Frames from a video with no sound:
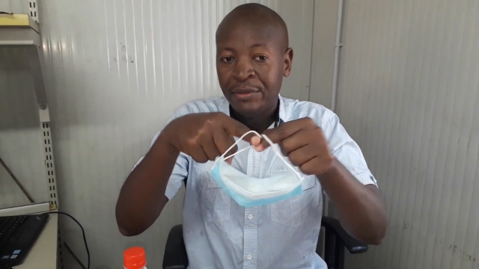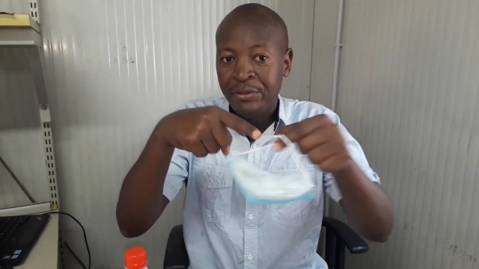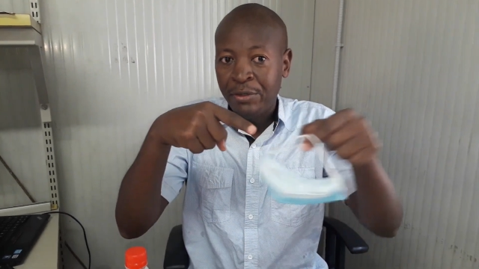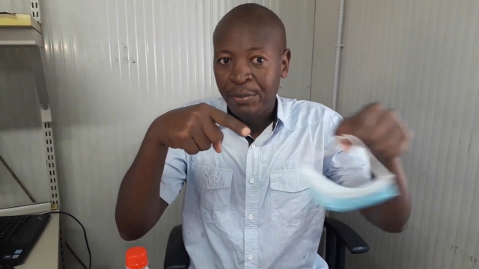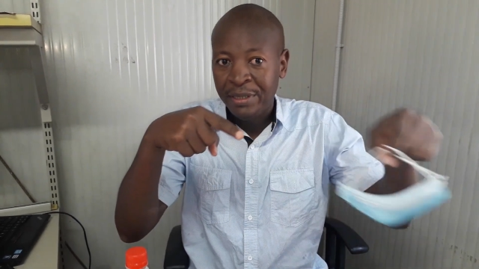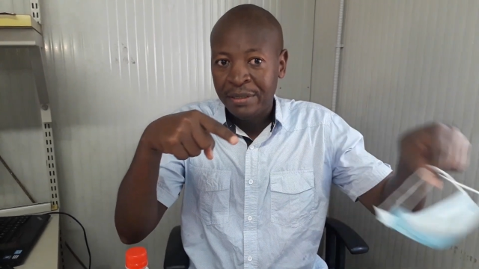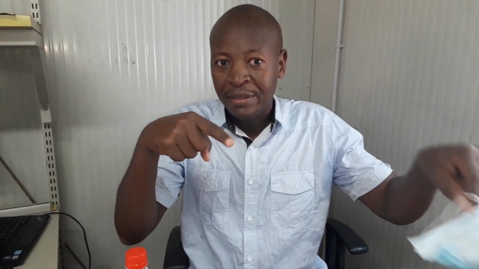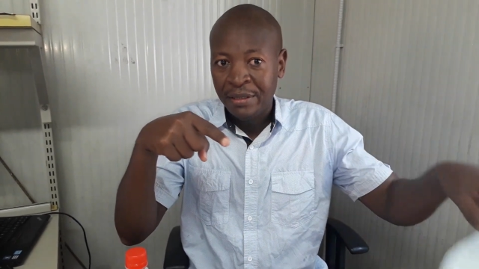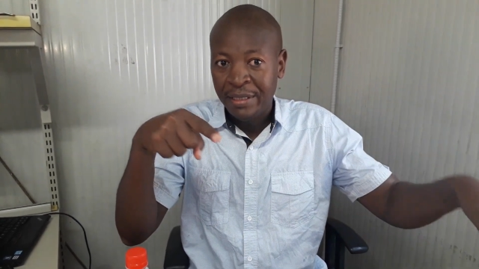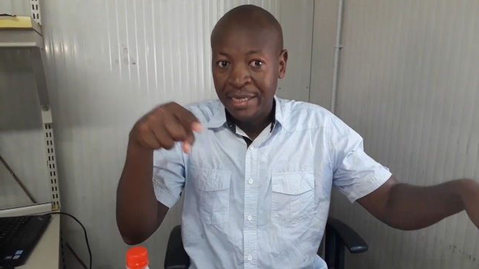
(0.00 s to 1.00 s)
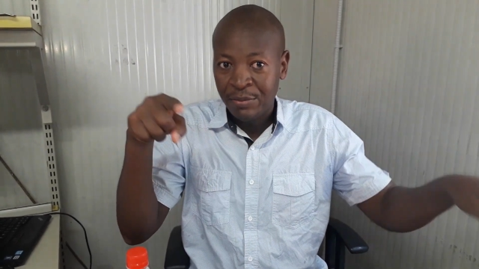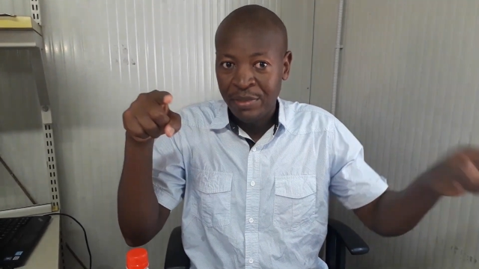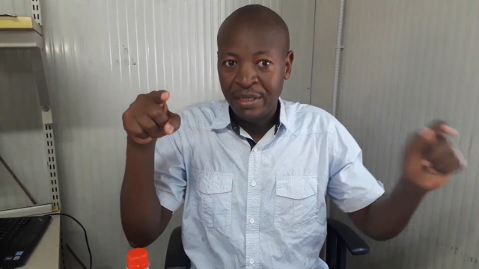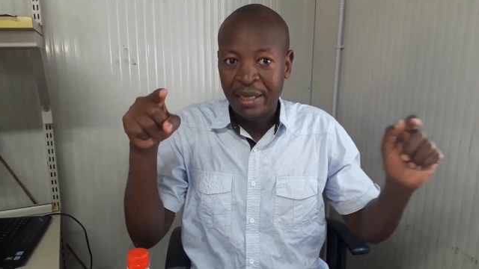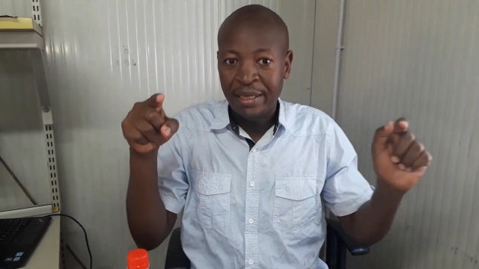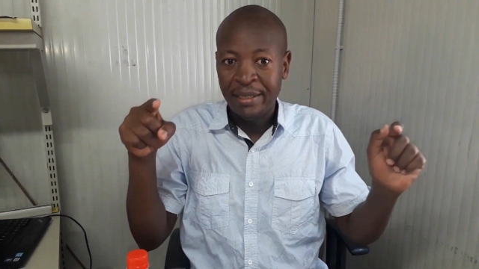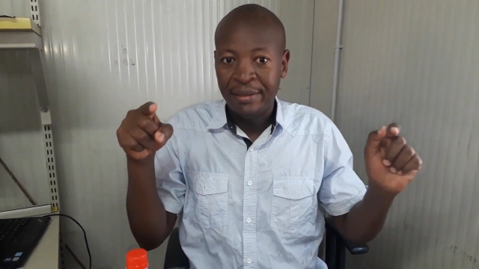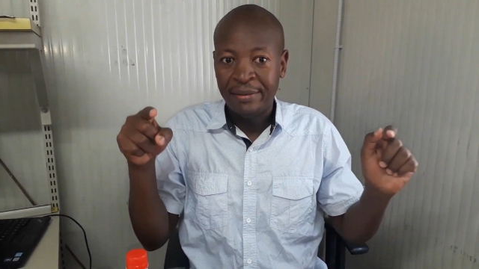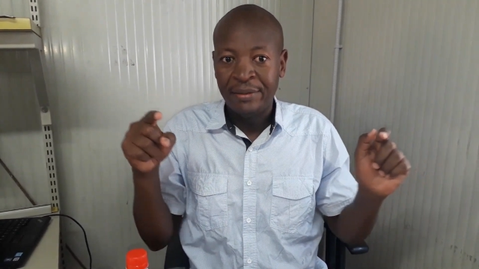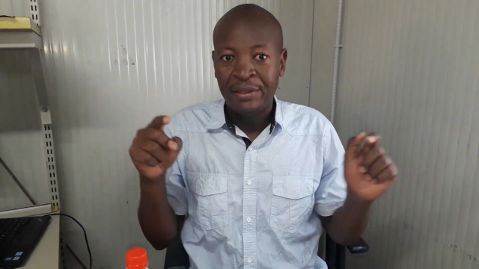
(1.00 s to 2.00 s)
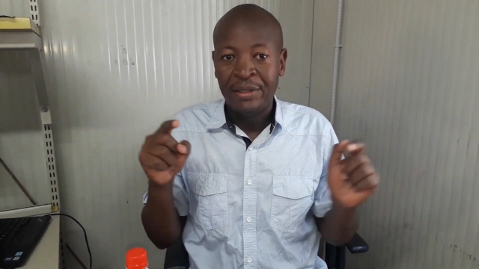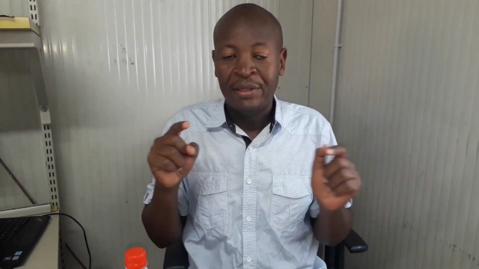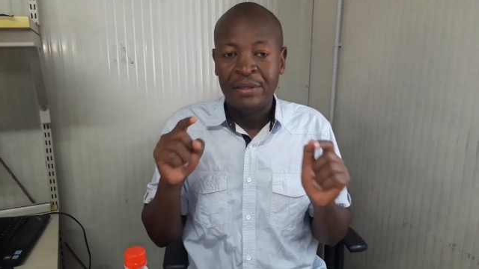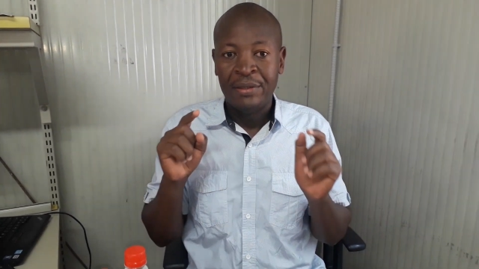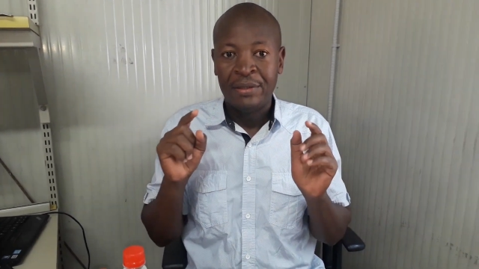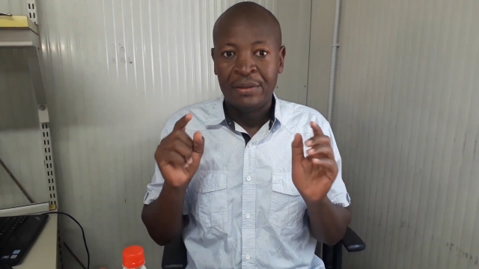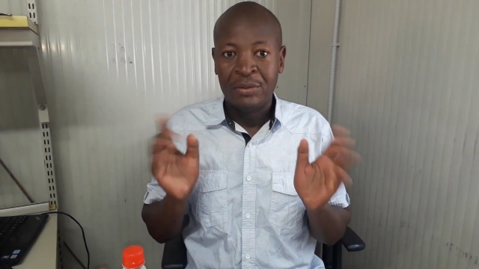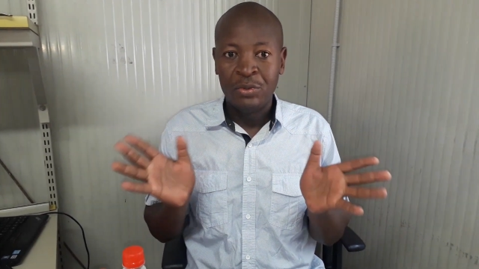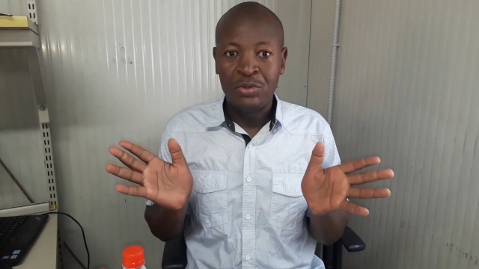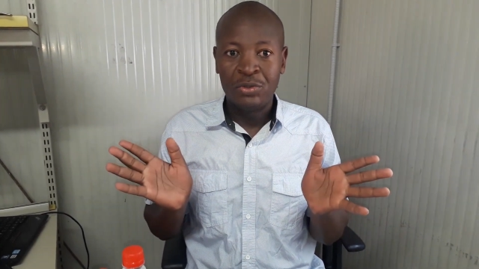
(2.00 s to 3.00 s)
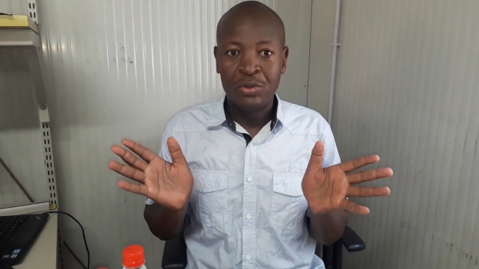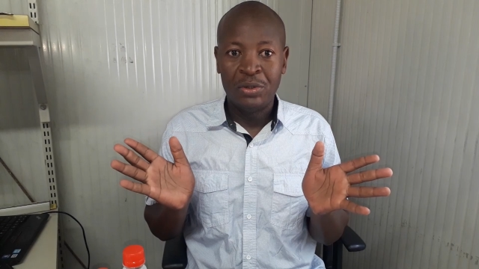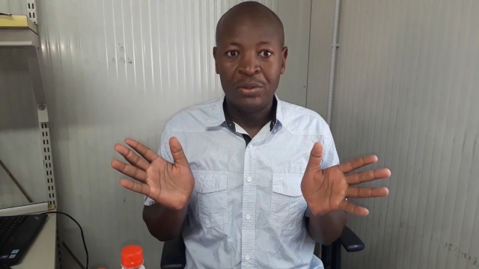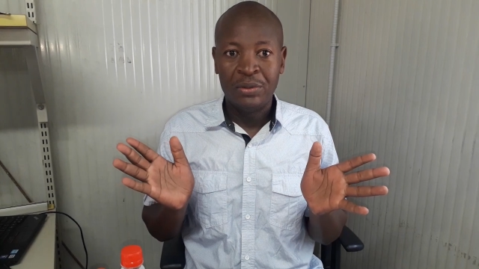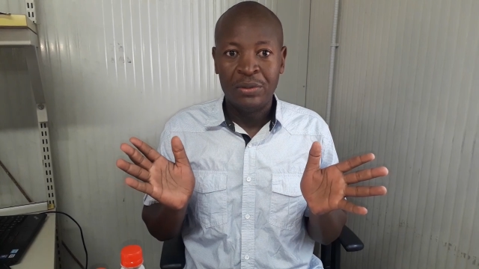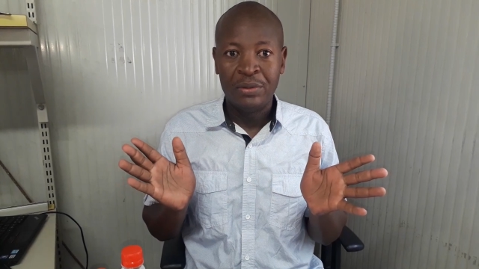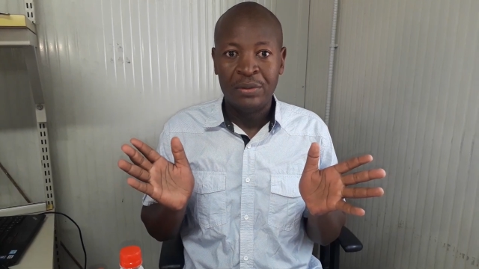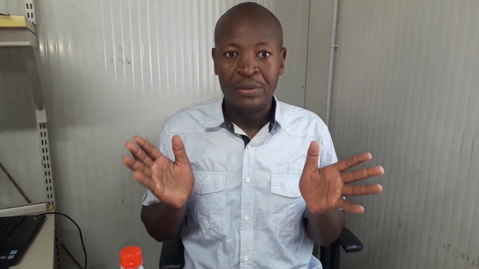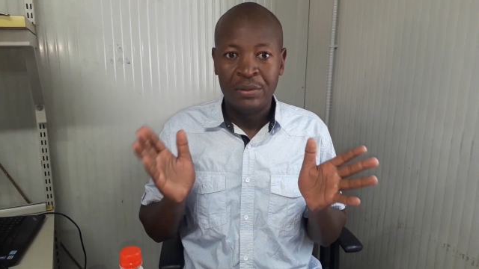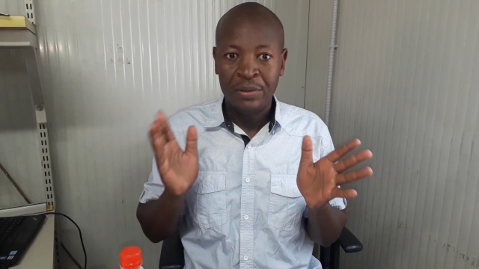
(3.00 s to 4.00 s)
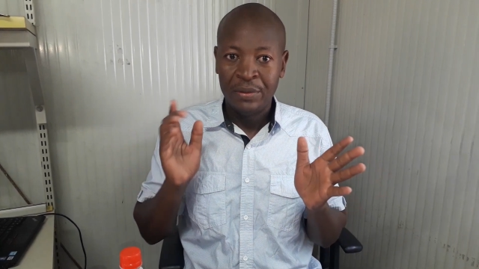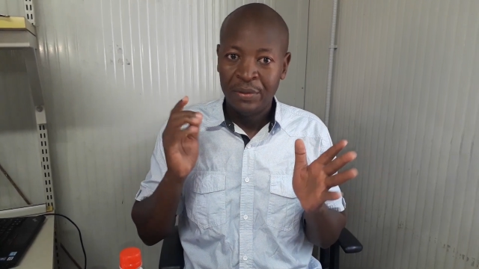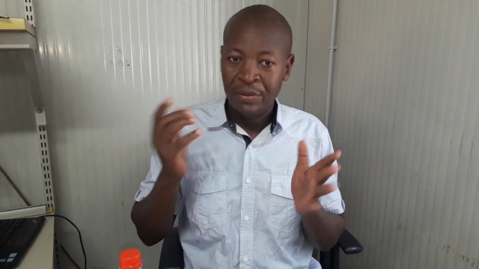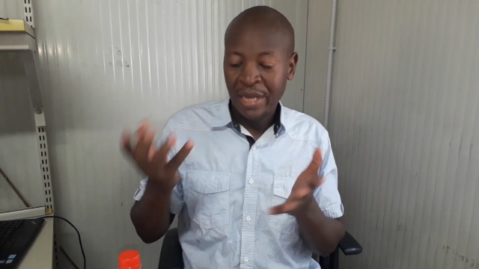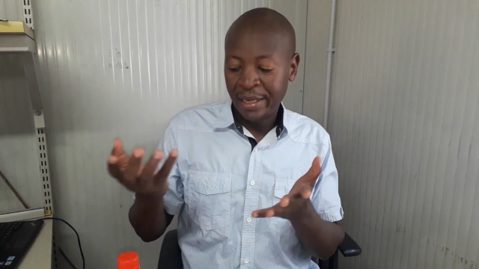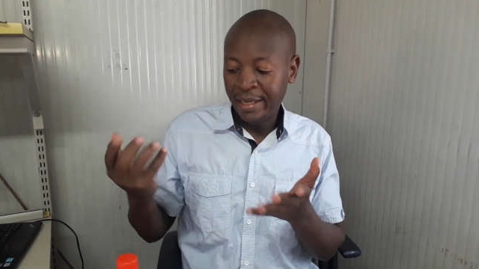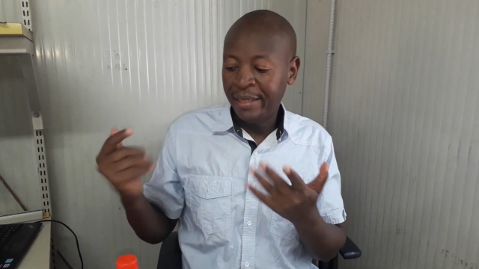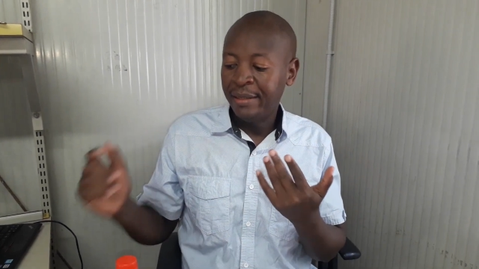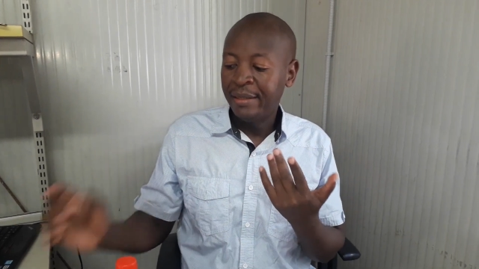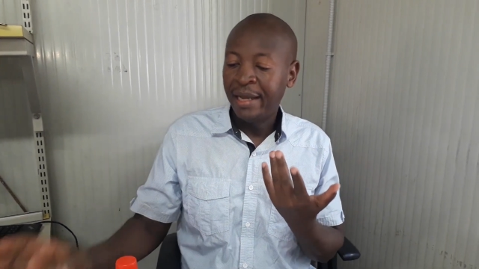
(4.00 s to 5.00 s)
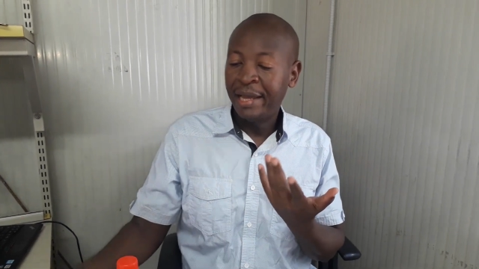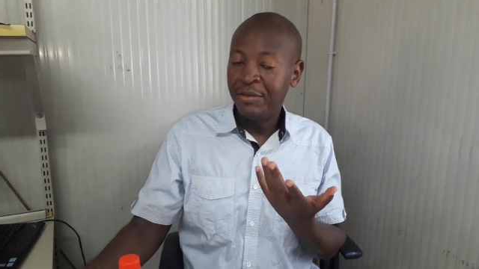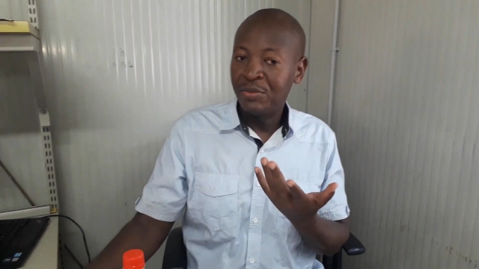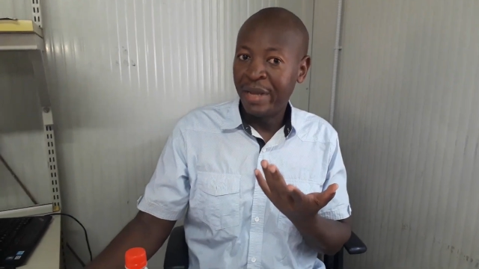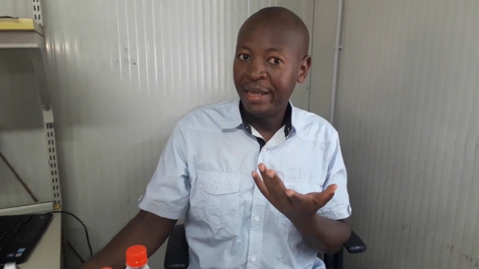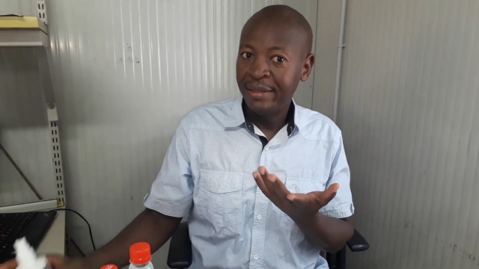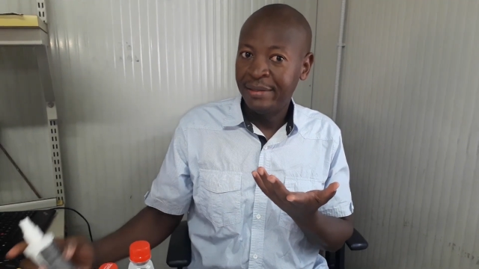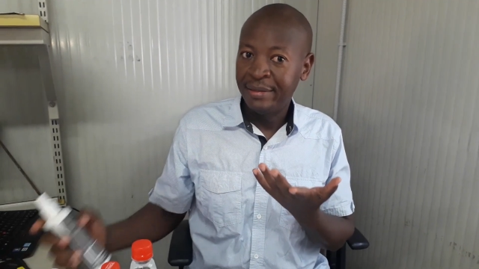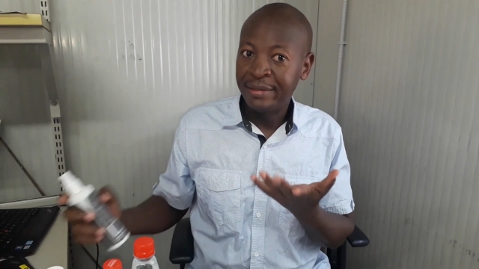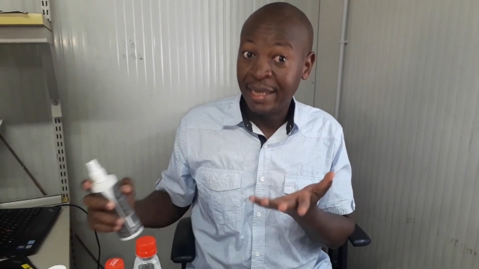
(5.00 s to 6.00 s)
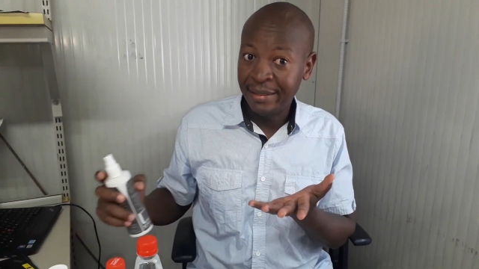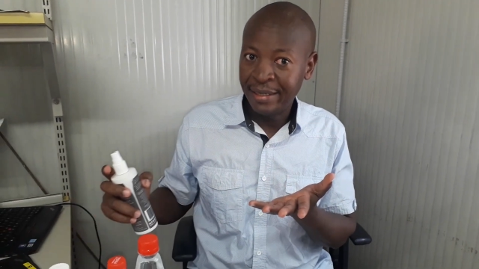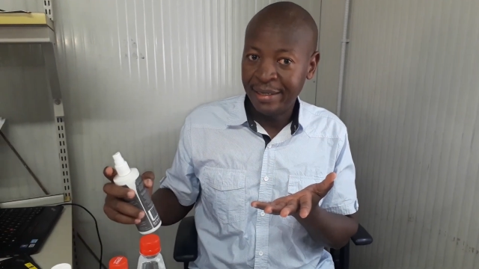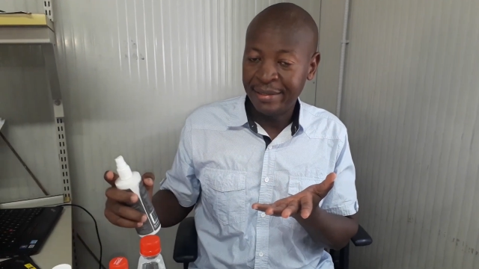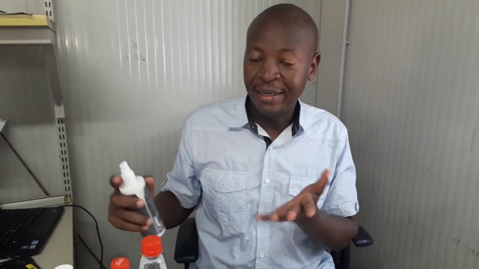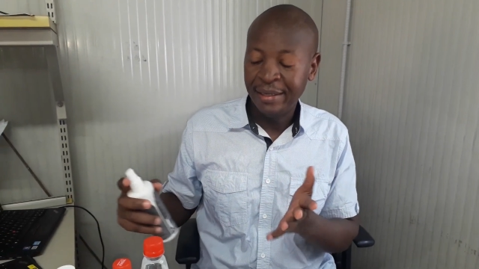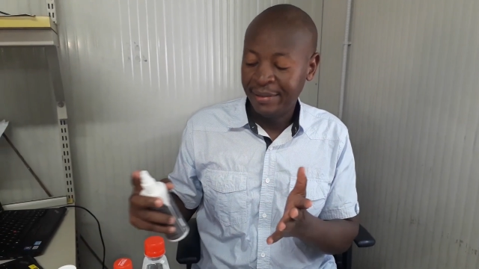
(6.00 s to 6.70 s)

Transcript: drop it in the dustbin again. Good to go. Again, I use my sanitizer.